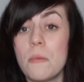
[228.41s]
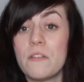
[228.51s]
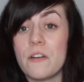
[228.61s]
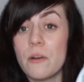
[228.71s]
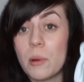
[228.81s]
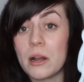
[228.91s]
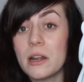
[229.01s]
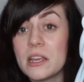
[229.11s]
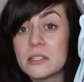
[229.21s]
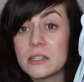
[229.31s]
my favorite
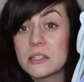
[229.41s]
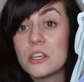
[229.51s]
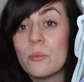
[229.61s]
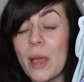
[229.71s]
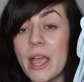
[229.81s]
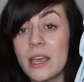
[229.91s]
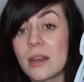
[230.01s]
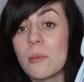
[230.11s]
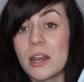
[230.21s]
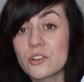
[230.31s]
part is this cute bag, and
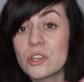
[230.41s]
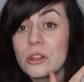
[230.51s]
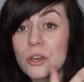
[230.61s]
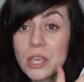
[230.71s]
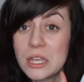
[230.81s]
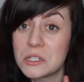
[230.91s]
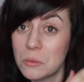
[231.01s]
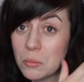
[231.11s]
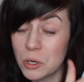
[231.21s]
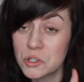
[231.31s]
I might actually look
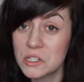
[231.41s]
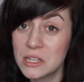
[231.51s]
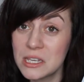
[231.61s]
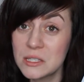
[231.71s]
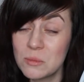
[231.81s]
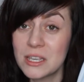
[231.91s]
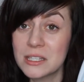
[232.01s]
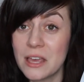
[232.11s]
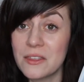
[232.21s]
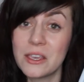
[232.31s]
into purchasing these
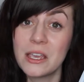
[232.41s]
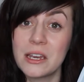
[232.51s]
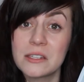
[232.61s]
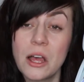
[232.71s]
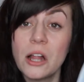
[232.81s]
because I think it is